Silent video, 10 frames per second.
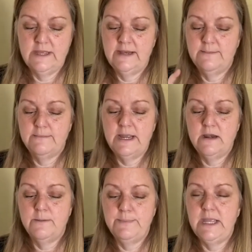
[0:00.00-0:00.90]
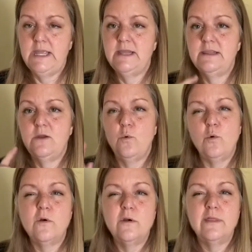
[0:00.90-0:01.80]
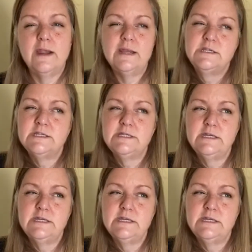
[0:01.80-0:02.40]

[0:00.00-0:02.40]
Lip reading: and it might not be in the order that I just